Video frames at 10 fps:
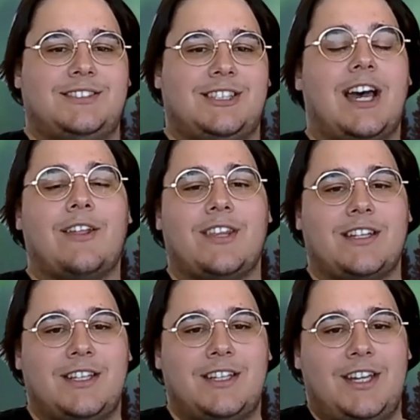to
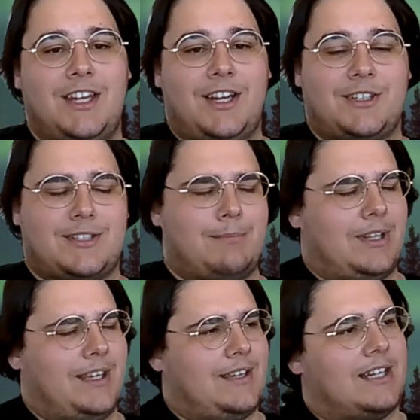nothing. Because I
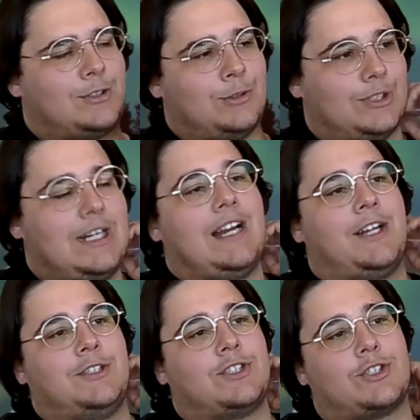believe
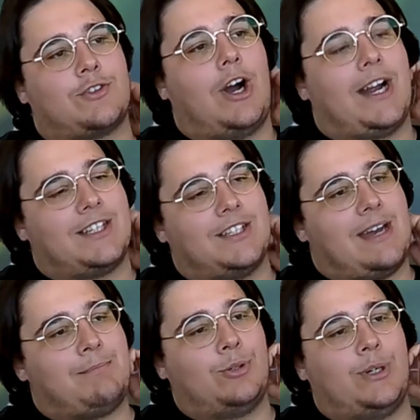Suladan had striked at
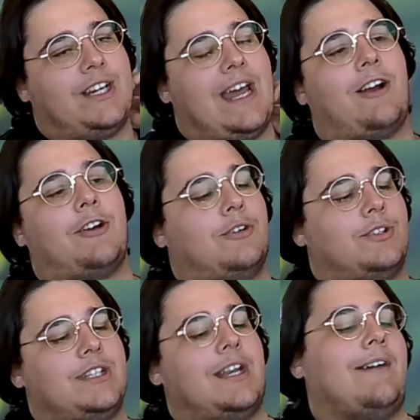that point, and
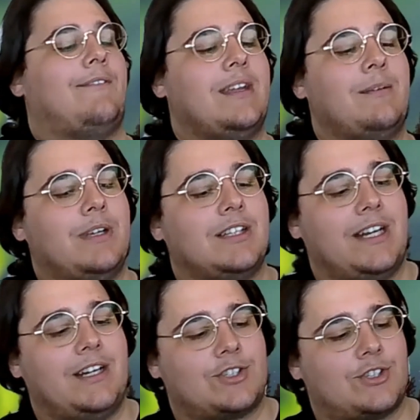Aragon didn't have the
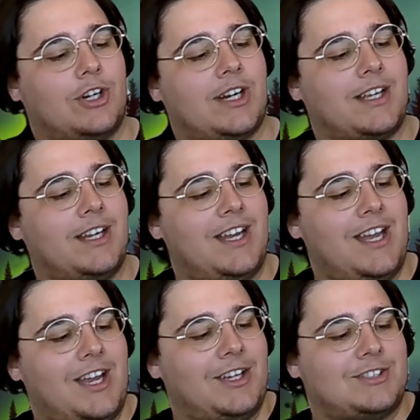ability to strike.
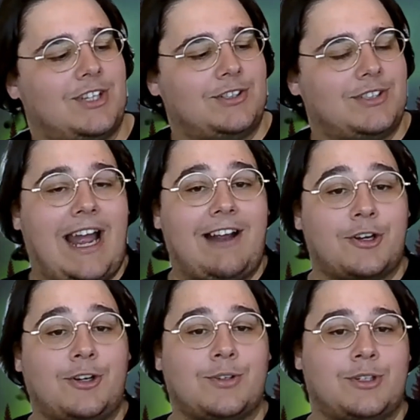So
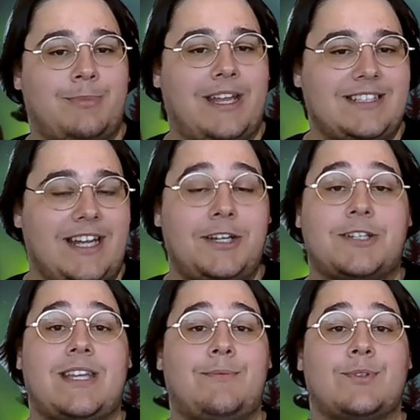Aragon could have been dead because